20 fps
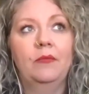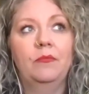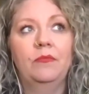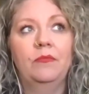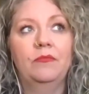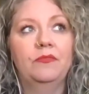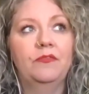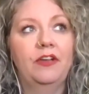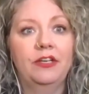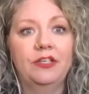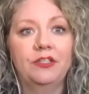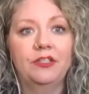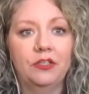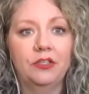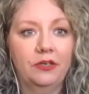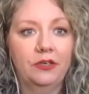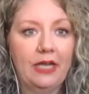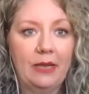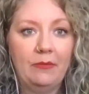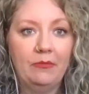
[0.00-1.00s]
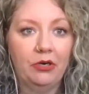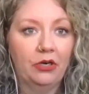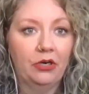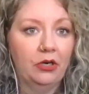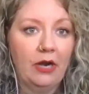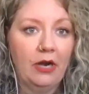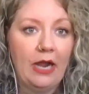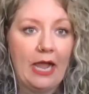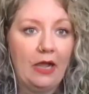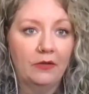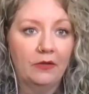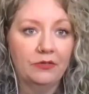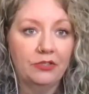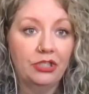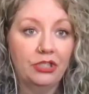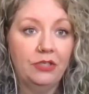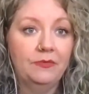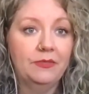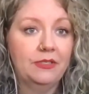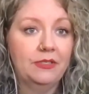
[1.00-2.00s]
am very certain I burnt her out.
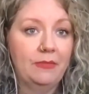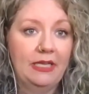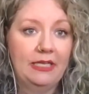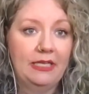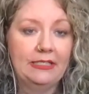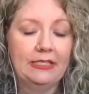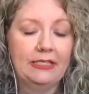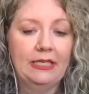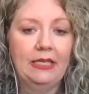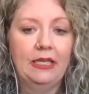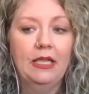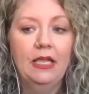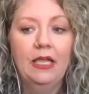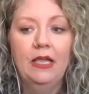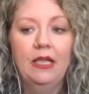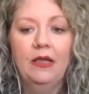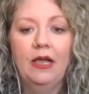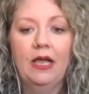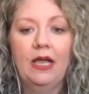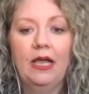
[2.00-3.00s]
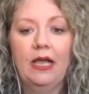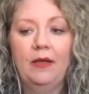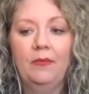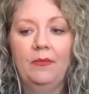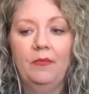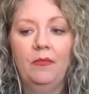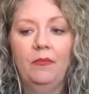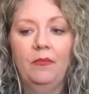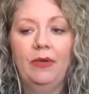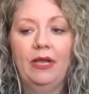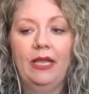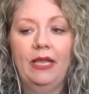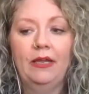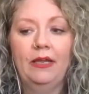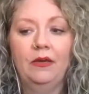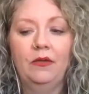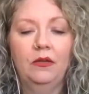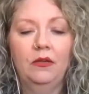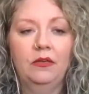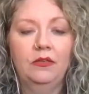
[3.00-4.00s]
She was amazing,
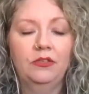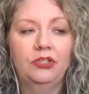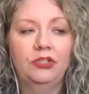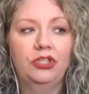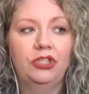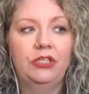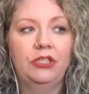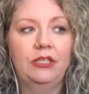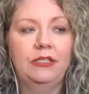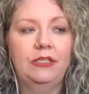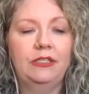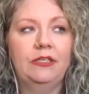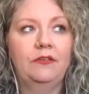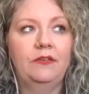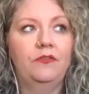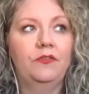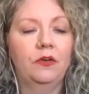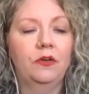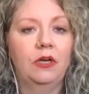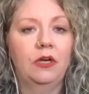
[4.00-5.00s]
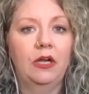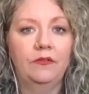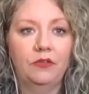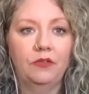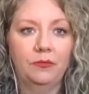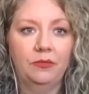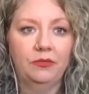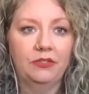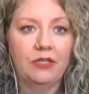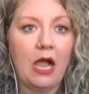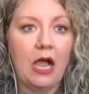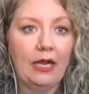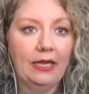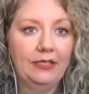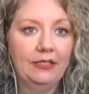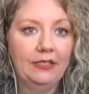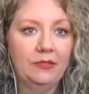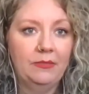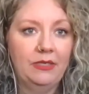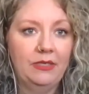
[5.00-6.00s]
but she didn't feel comfortable
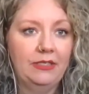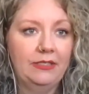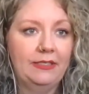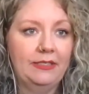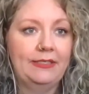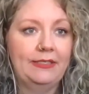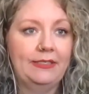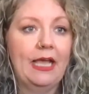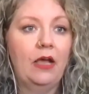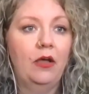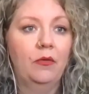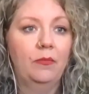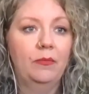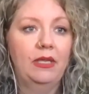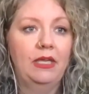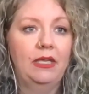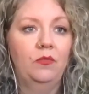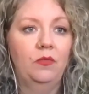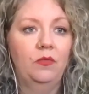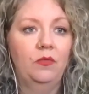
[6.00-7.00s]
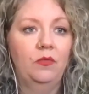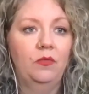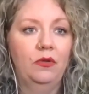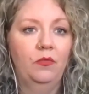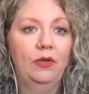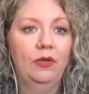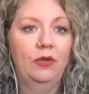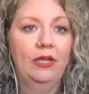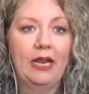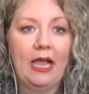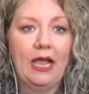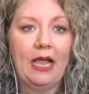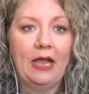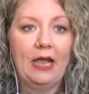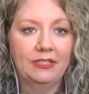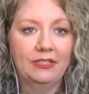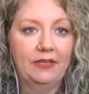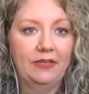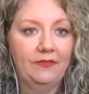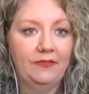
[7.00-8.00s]
talking to me to tell me when I
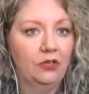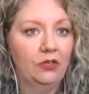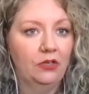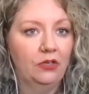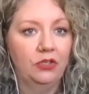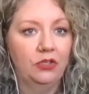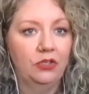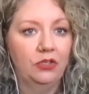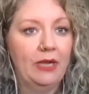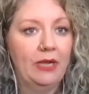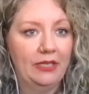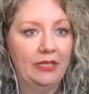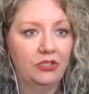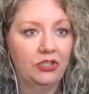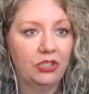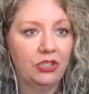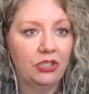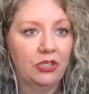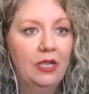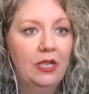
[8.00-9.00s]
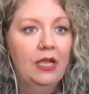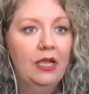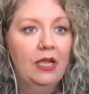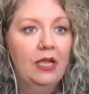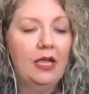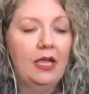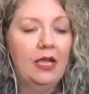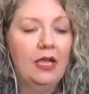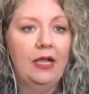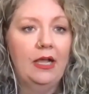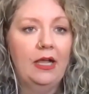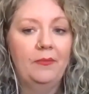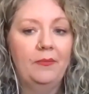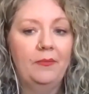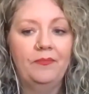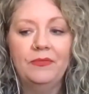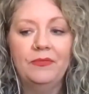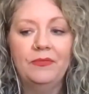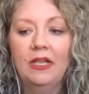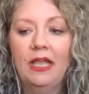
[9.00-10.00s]
was giving her too much.
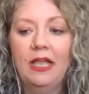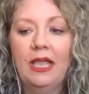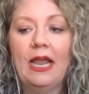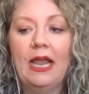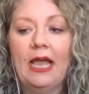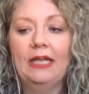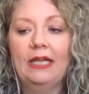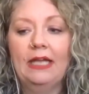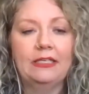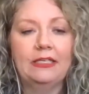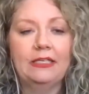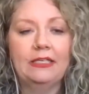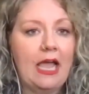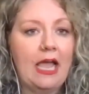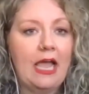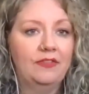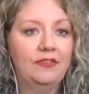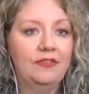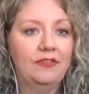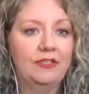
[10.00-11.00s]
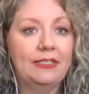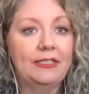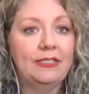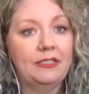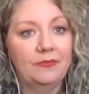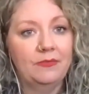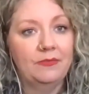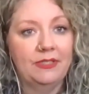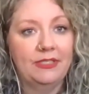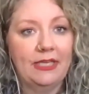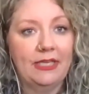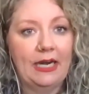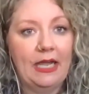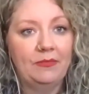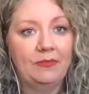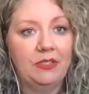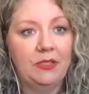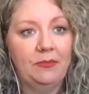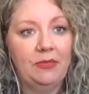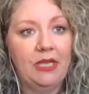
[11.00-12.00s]
And I didn't have the system set
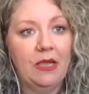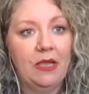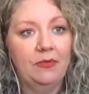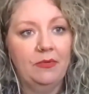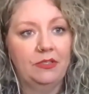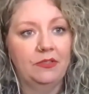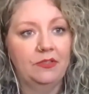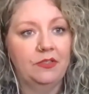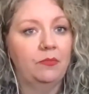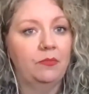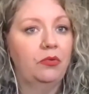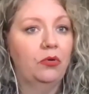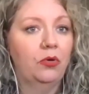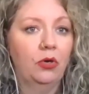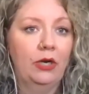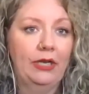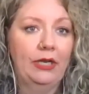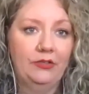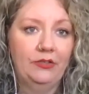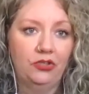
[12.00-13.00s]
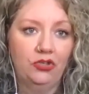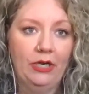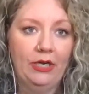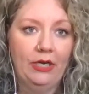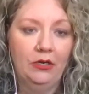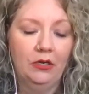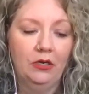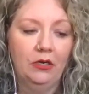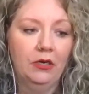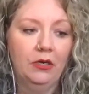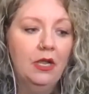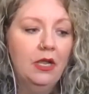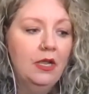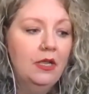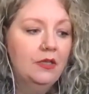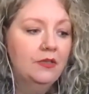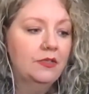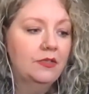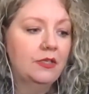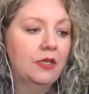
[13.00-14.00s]
up to be able to support and train her.
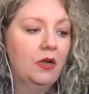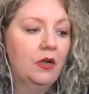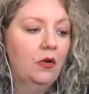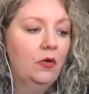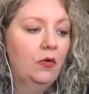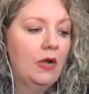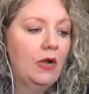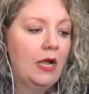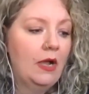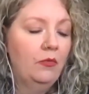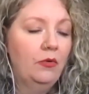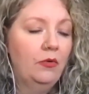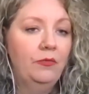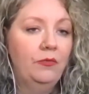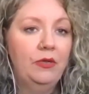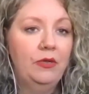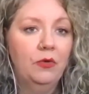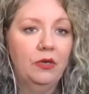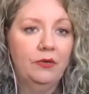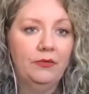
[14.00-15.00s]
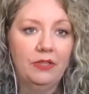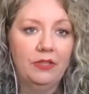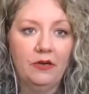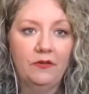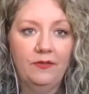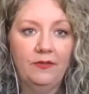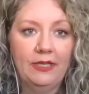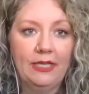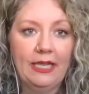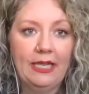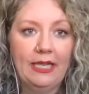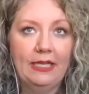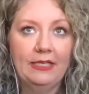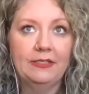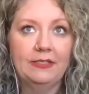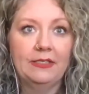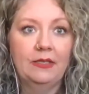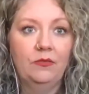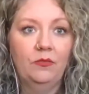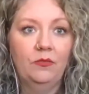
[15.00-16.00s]
So when we work with our
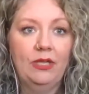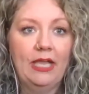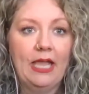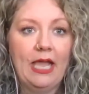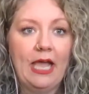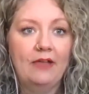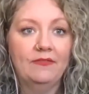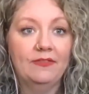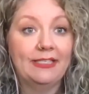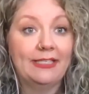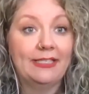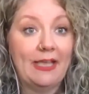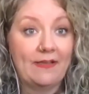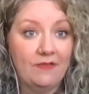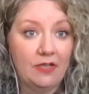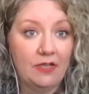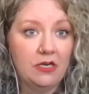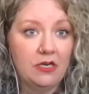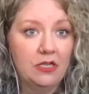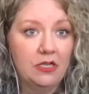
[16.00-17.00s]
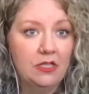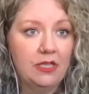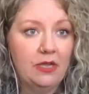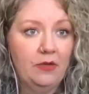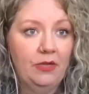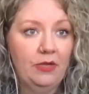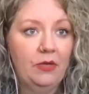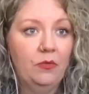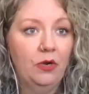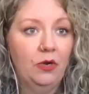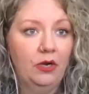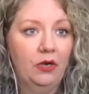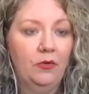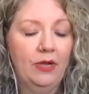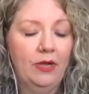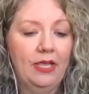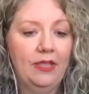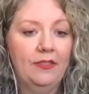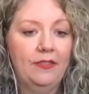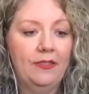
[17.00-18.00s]
VAs, and we have 7 that we work with,